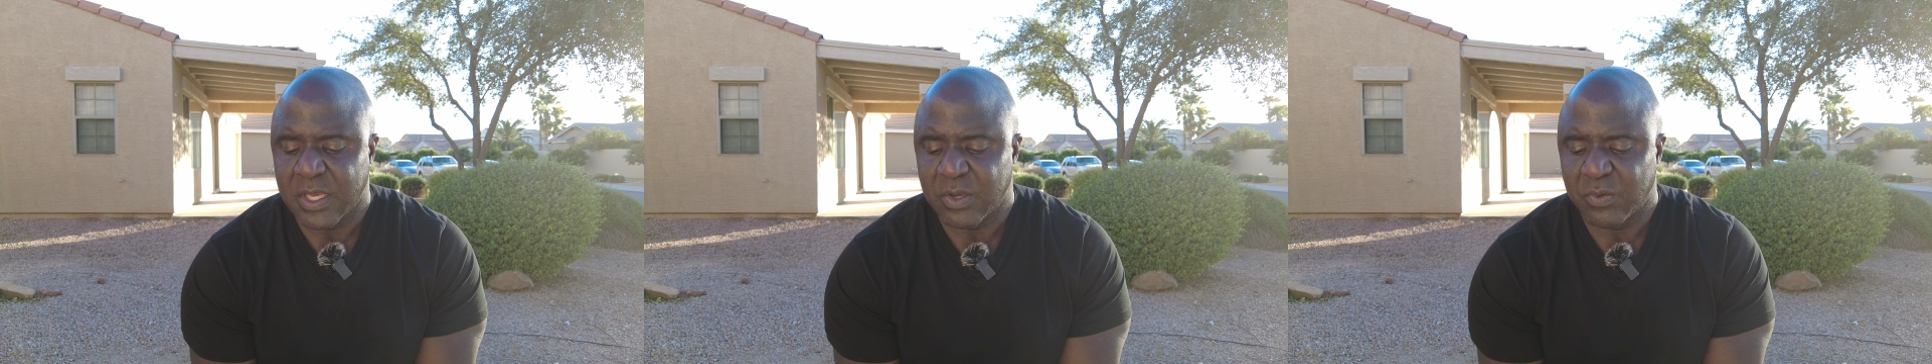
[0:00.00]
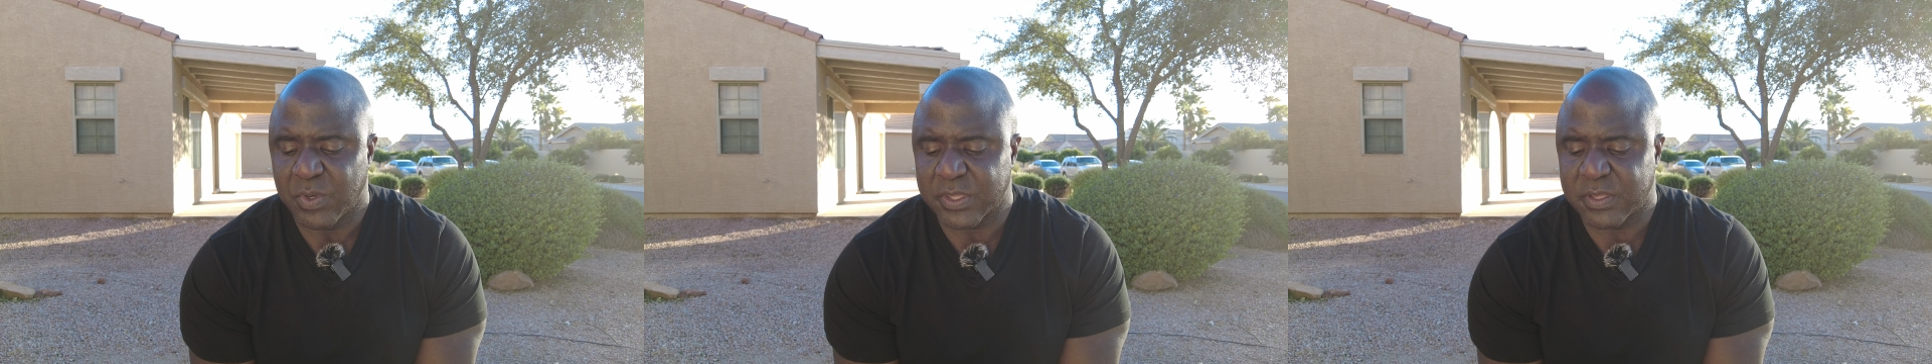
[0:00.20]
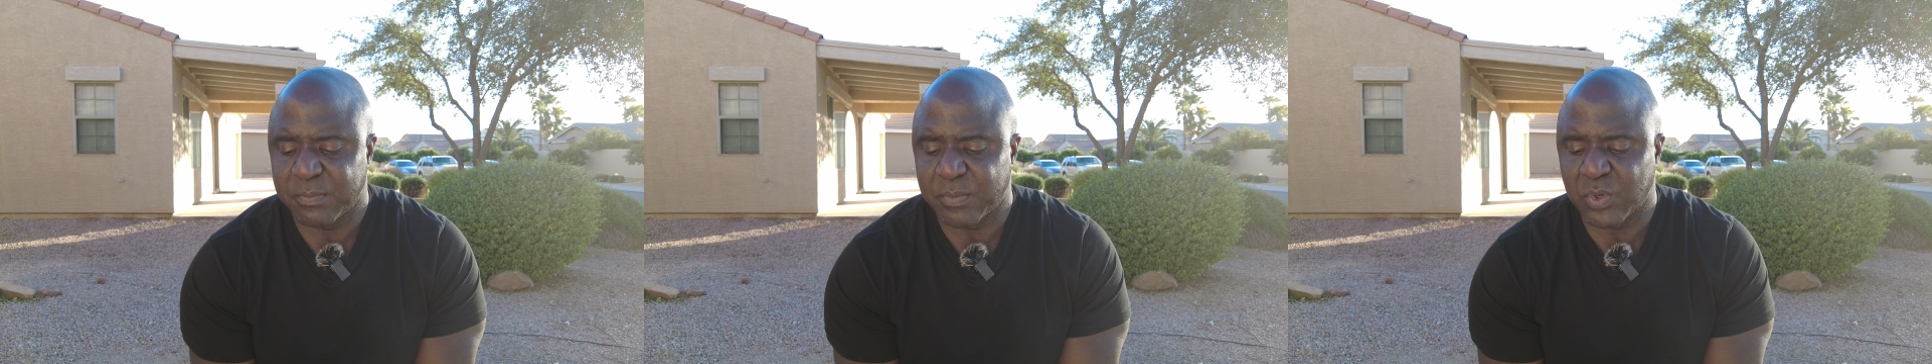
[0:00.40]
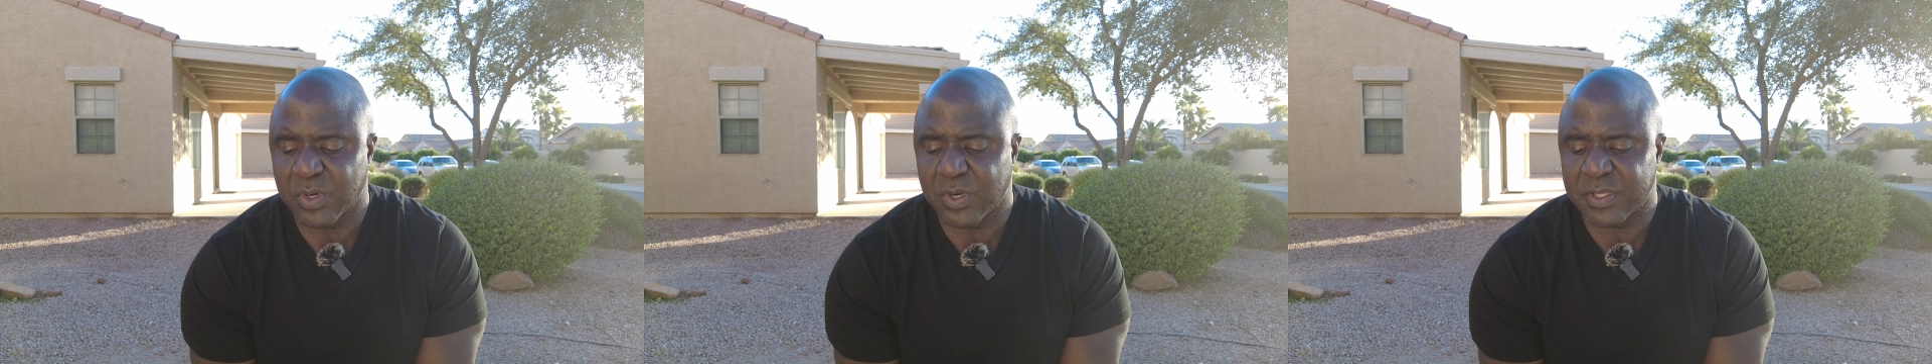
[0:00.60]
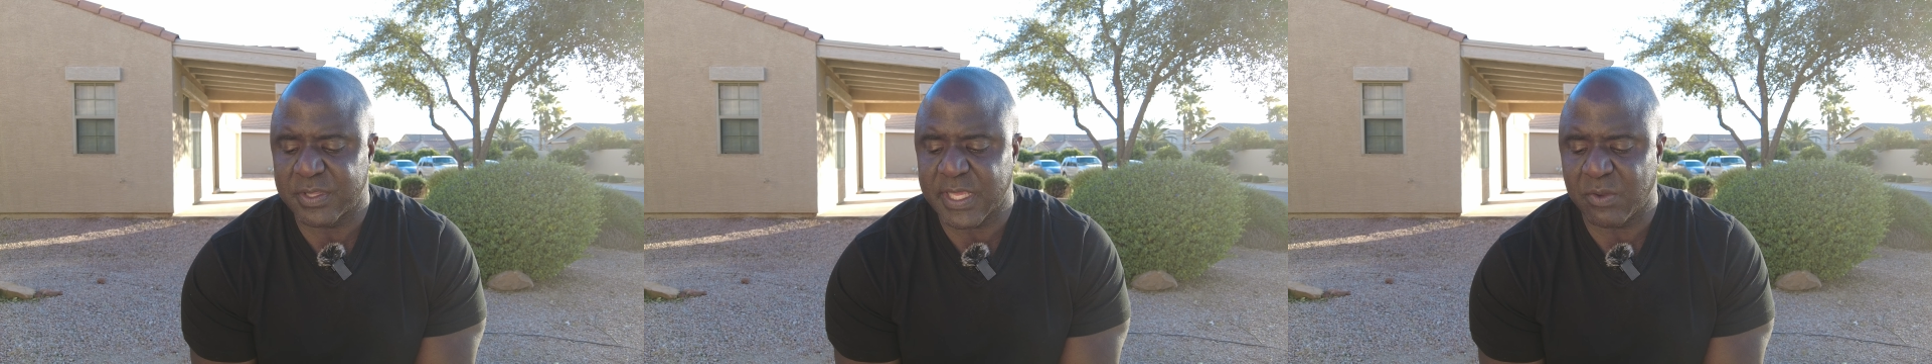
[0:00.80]
What's
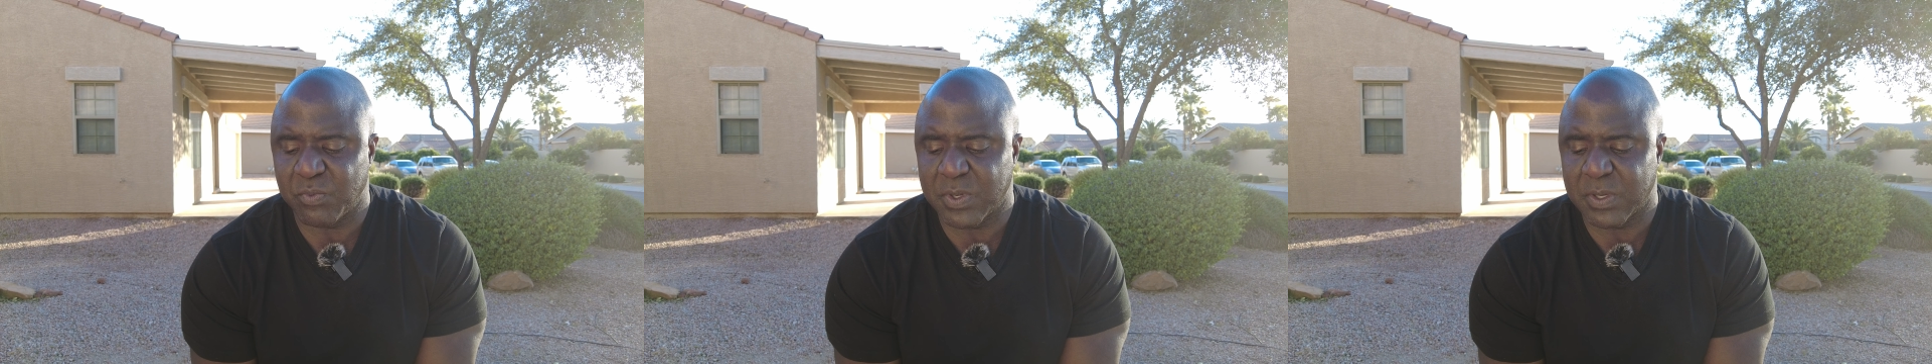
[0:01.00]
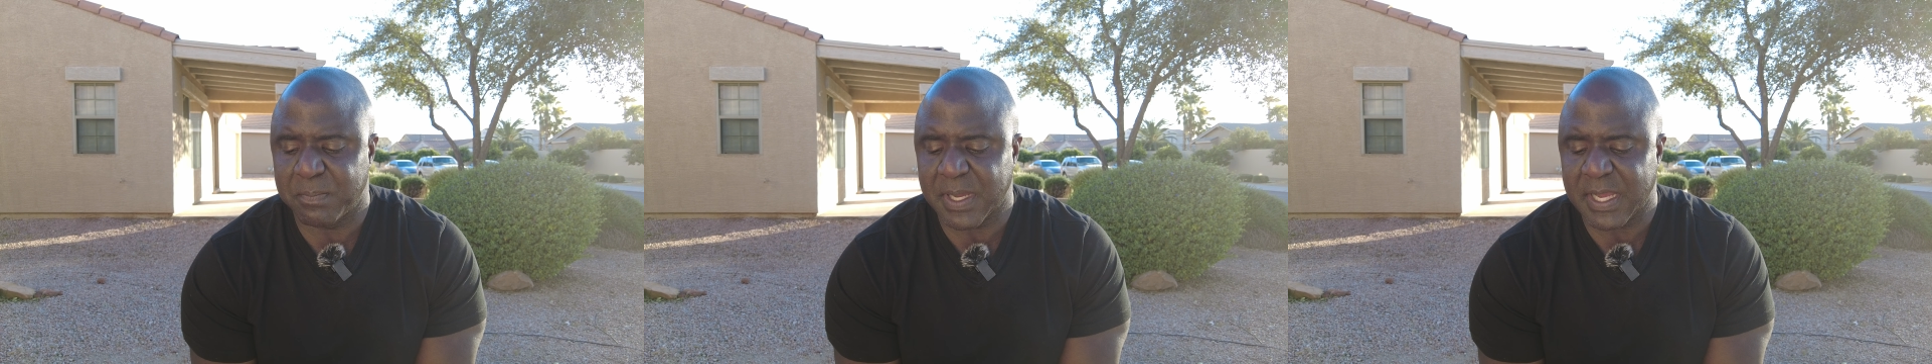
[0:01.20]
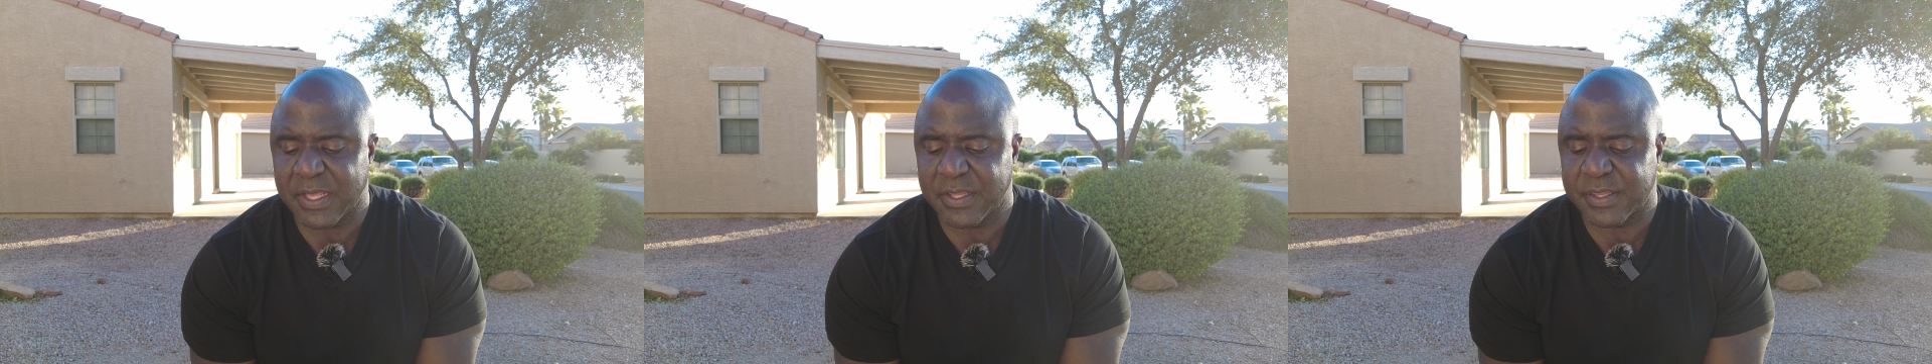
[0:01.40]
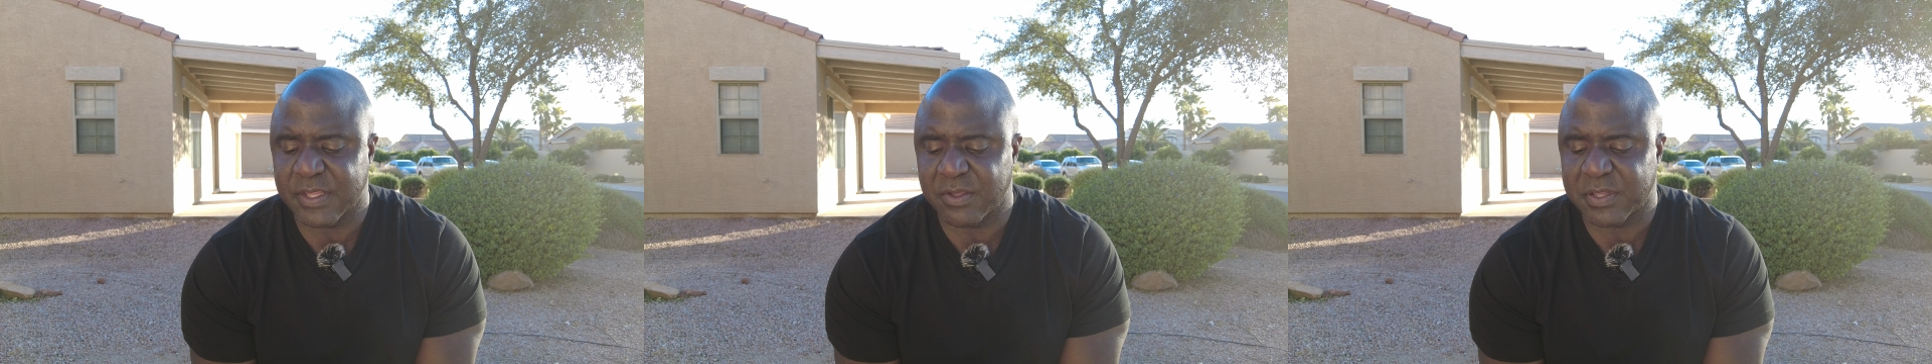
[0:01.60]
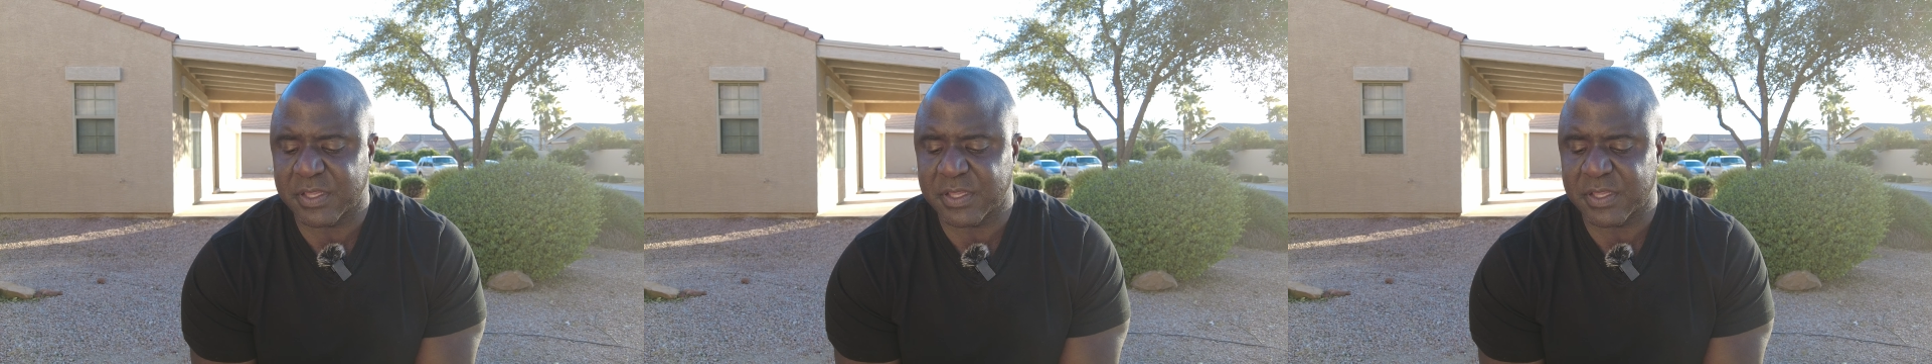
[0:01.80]
more, they would buy and sell